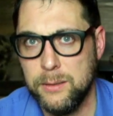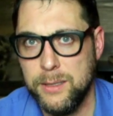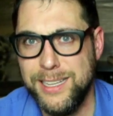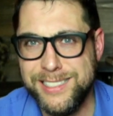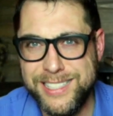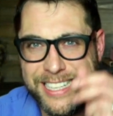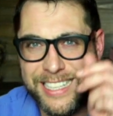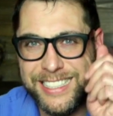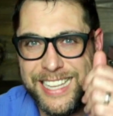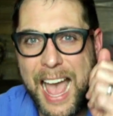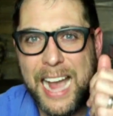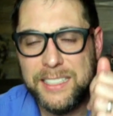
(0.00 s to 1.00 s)
He's the
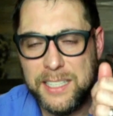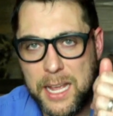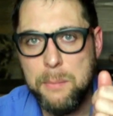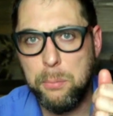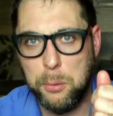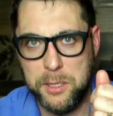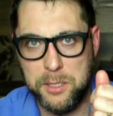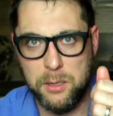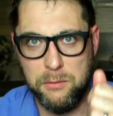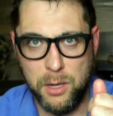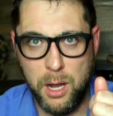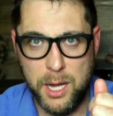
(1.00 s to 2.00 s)
exact imprint
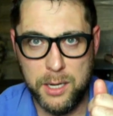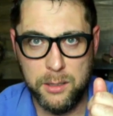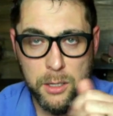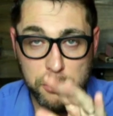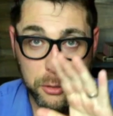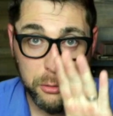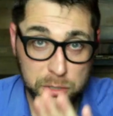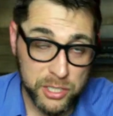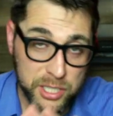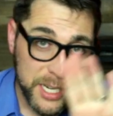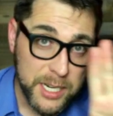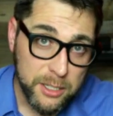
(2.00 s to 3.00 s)
of God. So you
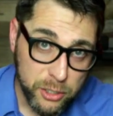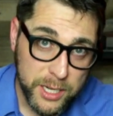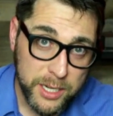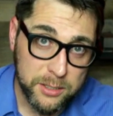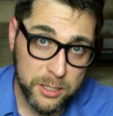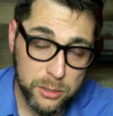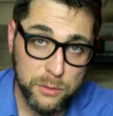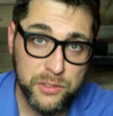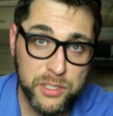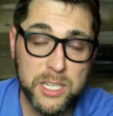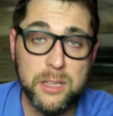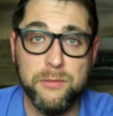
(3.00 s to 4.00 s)
see Jesus, you've
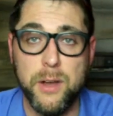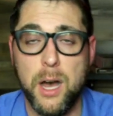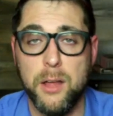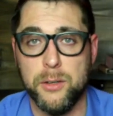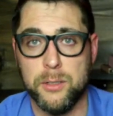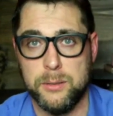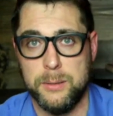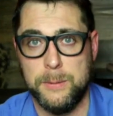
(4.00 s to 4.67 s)
seen the Father.